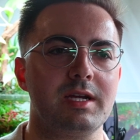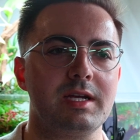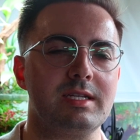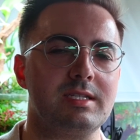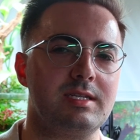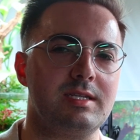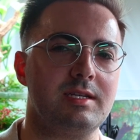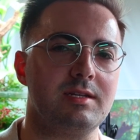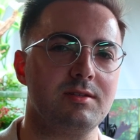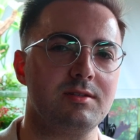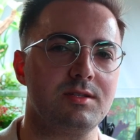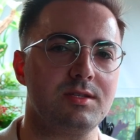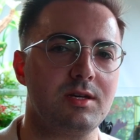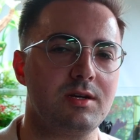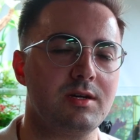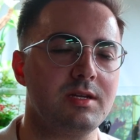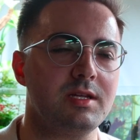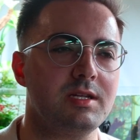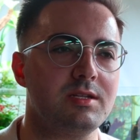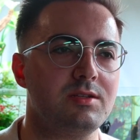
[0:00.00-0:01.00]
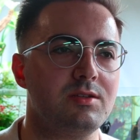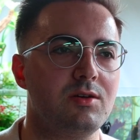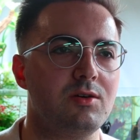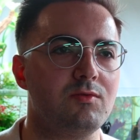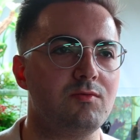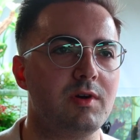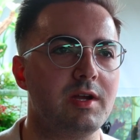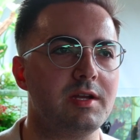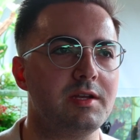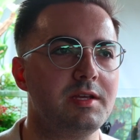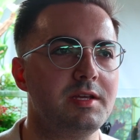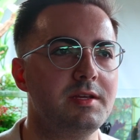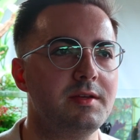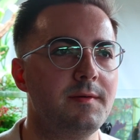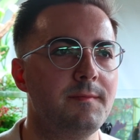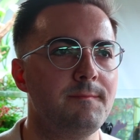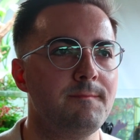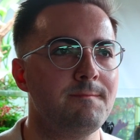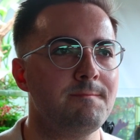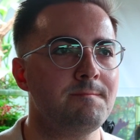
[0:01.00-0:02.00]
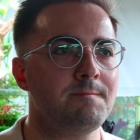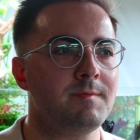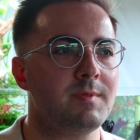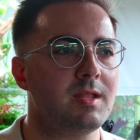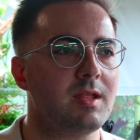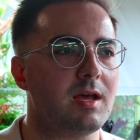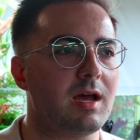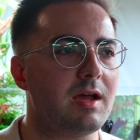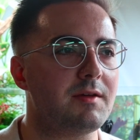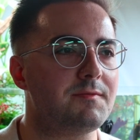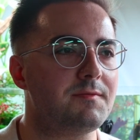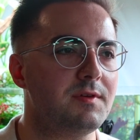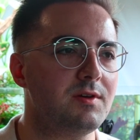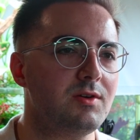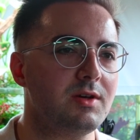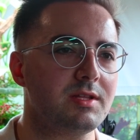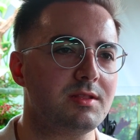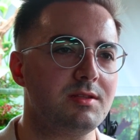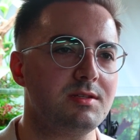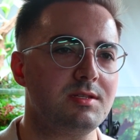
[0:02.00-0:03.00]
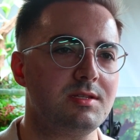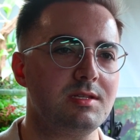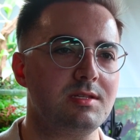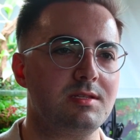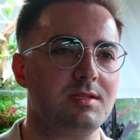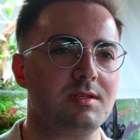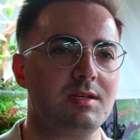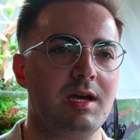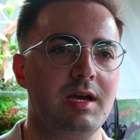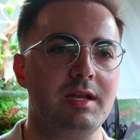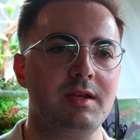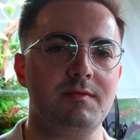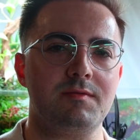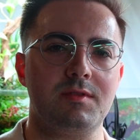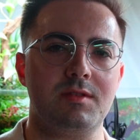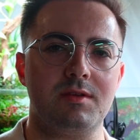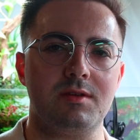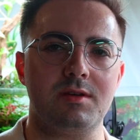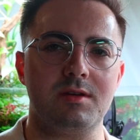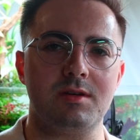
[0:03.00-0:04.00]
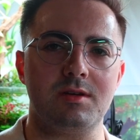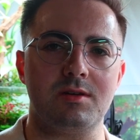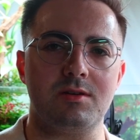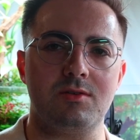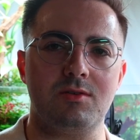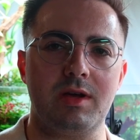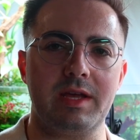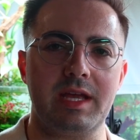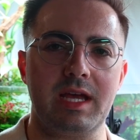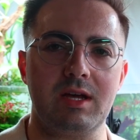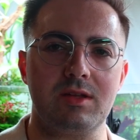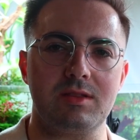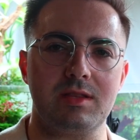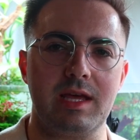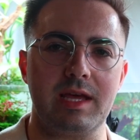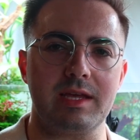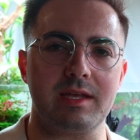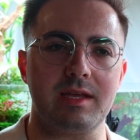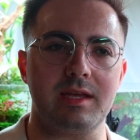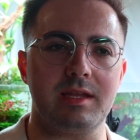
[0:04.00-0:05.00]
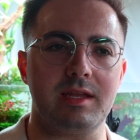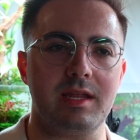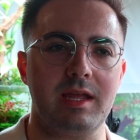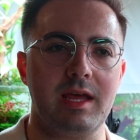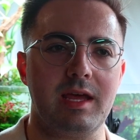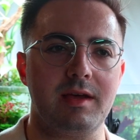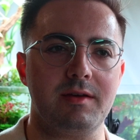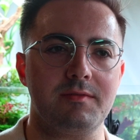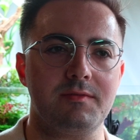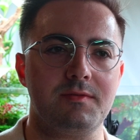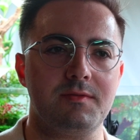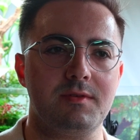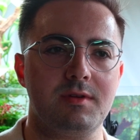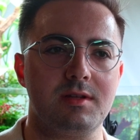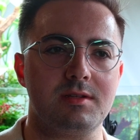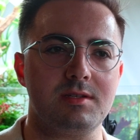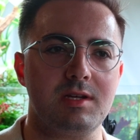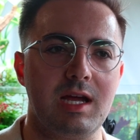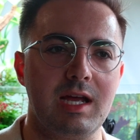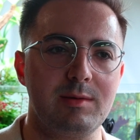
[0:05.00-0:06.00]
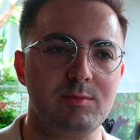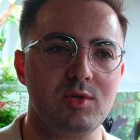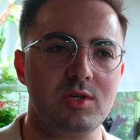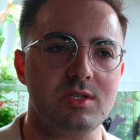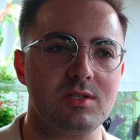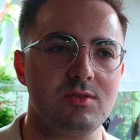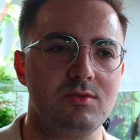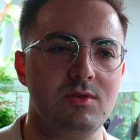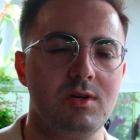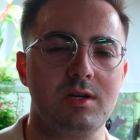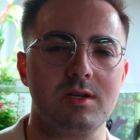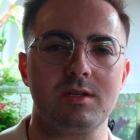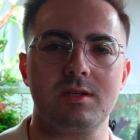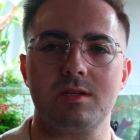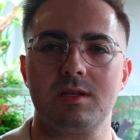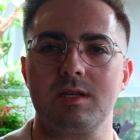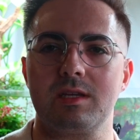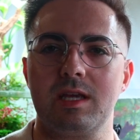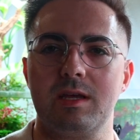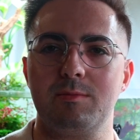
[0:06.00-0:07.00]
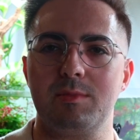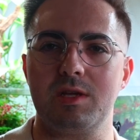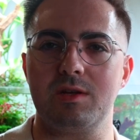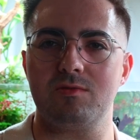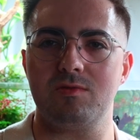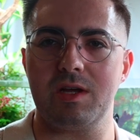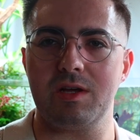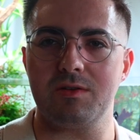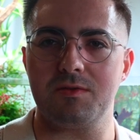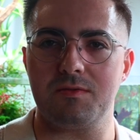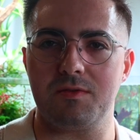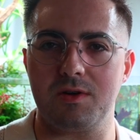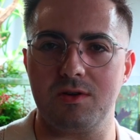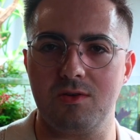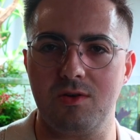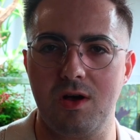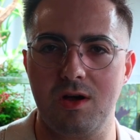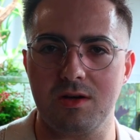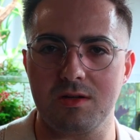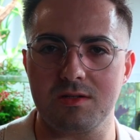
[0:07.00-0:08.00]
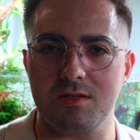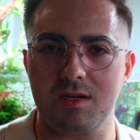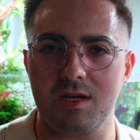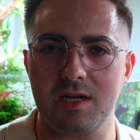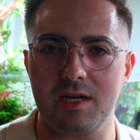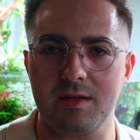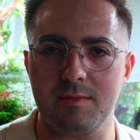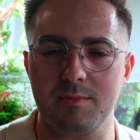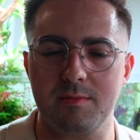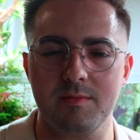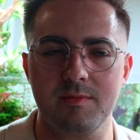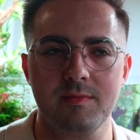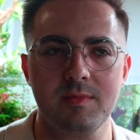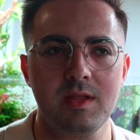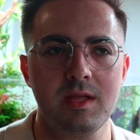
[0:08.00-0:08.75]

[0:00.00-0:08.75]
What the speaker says: ideas on it already. I feel like this is kind of the layout that can have a timeless look. It can be around for a long time,